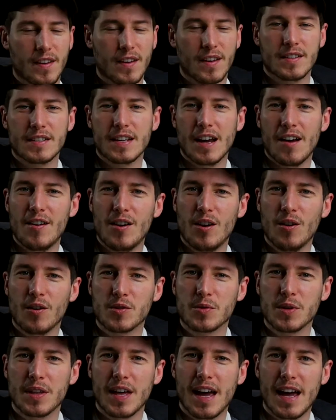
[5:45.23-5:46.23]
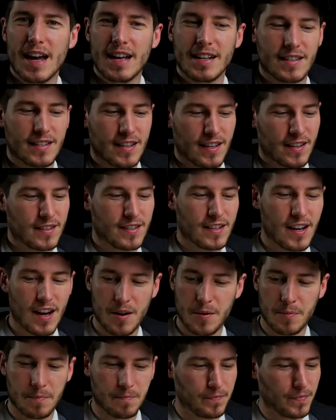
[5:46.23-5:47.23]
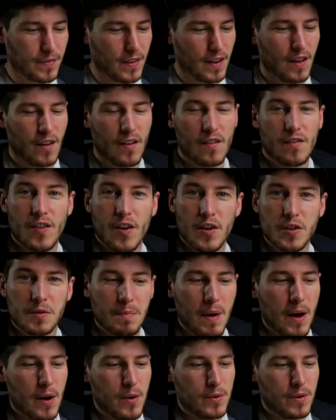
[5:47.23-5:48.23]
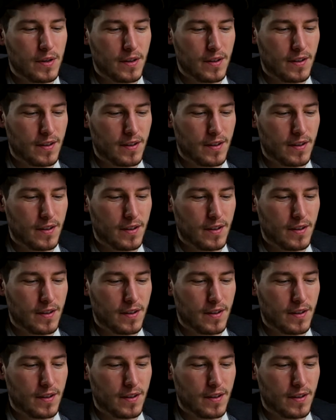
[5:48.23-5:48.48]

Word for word: See how it looks with the heads. So, first mode